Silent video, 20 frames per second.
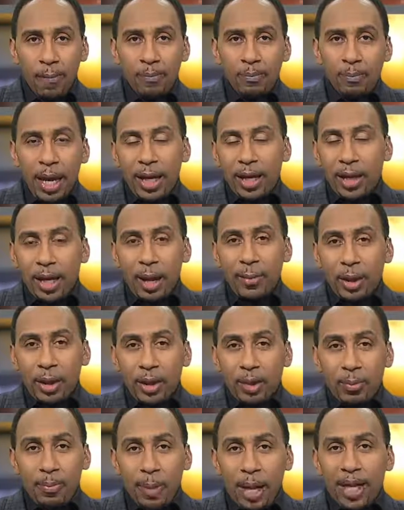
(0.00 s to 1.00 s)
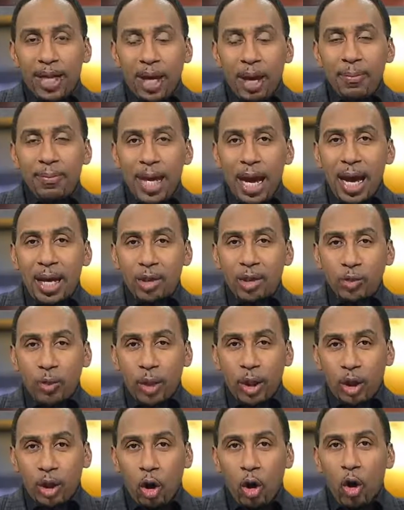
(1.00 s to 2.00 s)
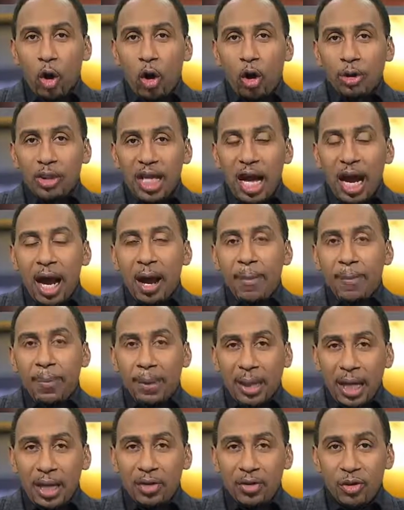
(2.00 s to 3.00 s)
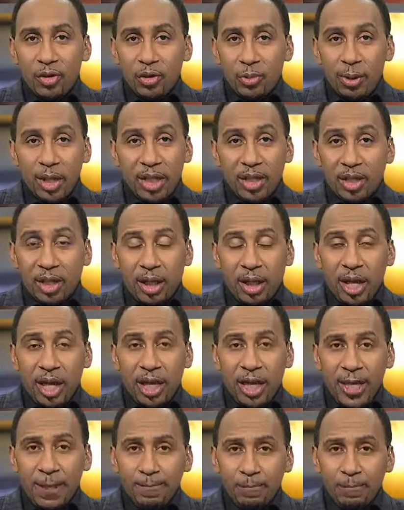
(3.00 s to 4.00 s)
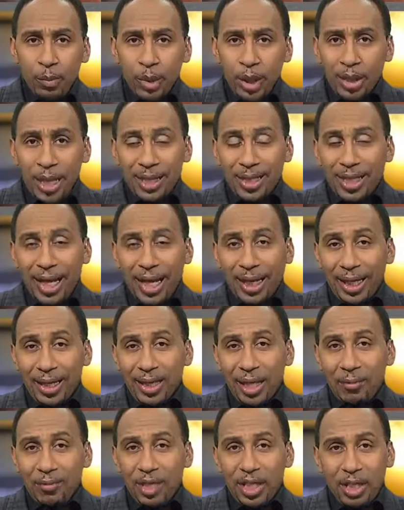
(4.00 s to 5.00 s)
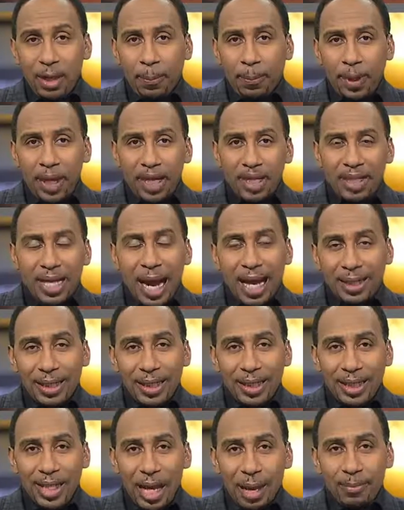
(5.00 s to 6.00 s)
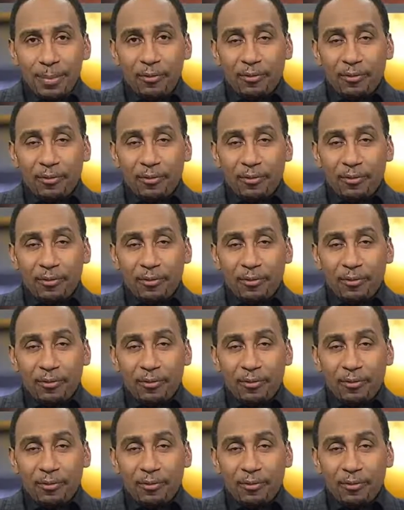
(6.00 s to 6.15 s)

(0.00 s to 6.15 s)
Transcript: may come down as one of the all-time blunders because clearly their secondary simply is not the same.